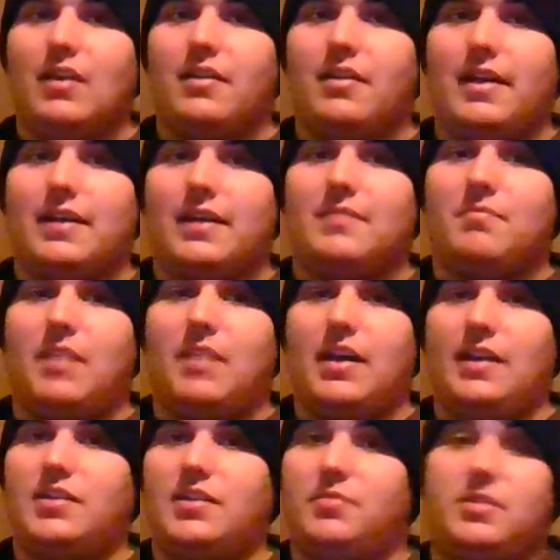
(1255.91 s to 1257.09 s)
like my
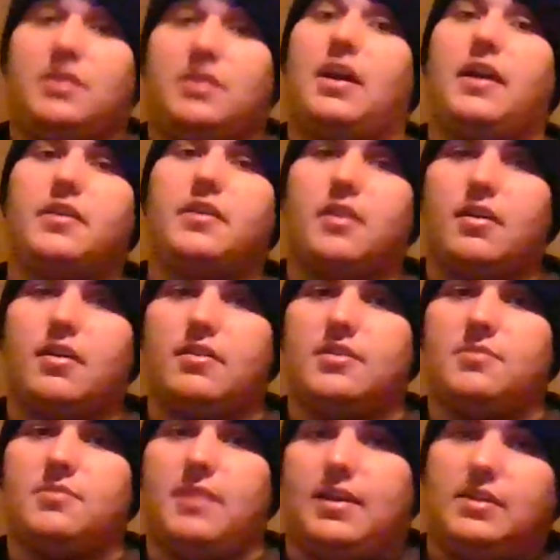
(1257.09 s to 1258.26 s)
Egyptian God
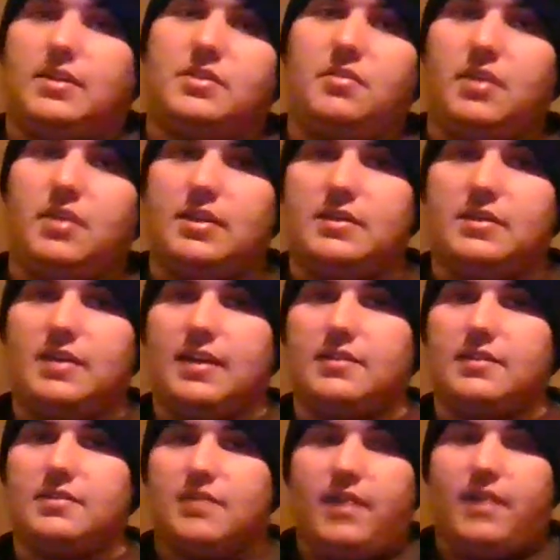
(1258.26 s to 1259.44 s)
cards, my Exodia
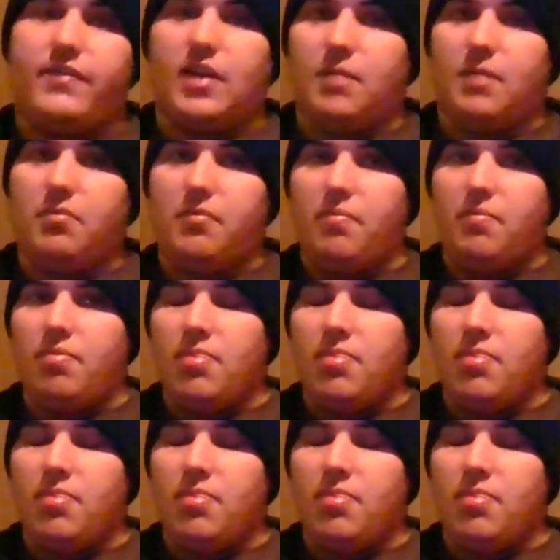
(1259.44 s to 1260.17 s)
sets, because I have a couple,